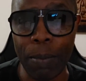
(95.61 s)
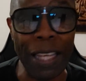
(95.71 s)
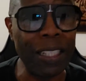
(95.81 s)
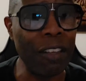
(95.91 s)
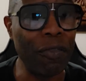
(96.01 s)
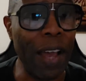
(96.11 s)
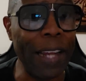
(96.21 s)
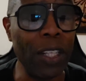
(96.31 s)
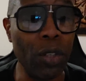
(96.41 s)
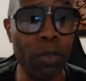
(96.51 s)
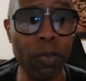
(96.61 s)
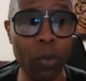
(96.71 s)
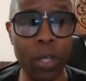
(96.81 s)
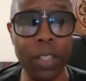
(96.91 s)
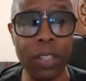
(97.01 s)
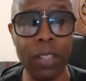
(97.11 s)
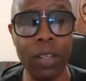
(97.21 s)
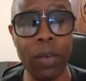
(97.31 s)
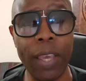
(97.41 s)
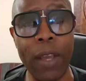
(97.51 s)
basically finding your voice,
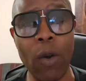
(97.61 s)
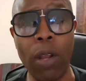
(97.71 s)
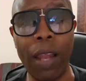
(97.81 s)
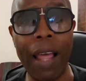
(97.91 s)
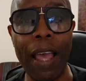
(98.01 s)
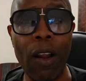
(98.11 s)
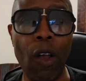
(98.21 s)
okay, online.